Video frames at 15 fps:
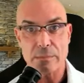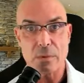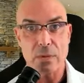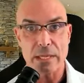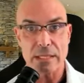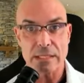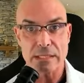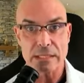
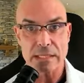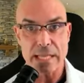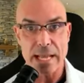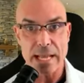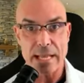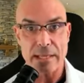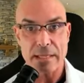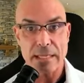point is, is
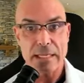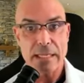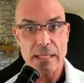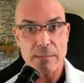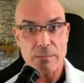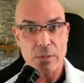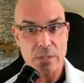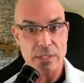that he
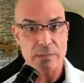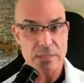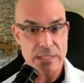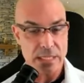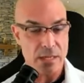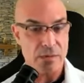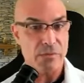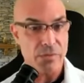put
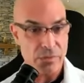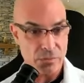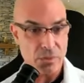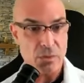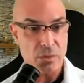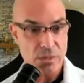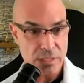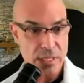himself
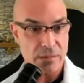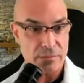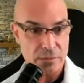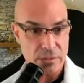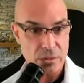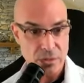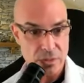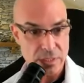through self
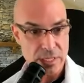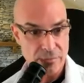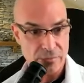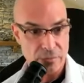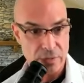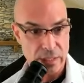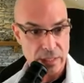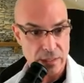induced
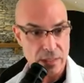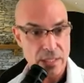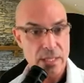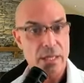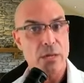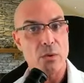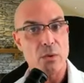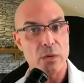suffering
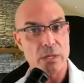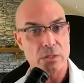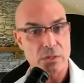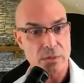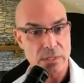in order to